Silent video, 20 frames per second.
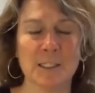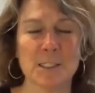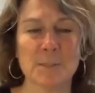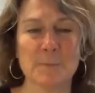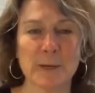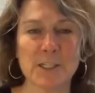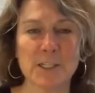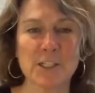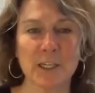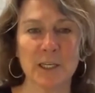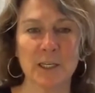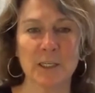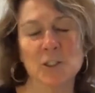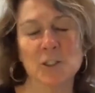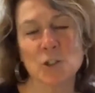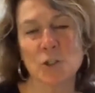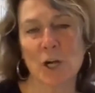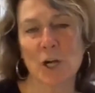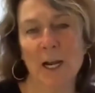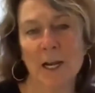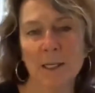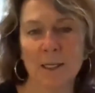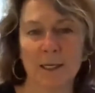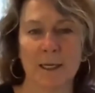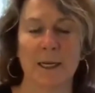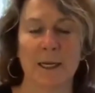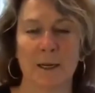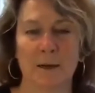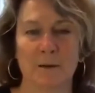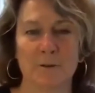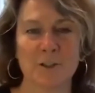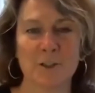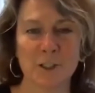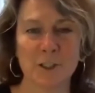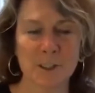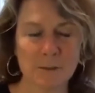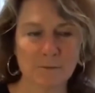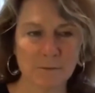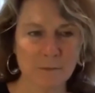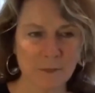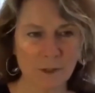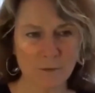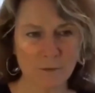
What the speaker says: especially in a trial account. Just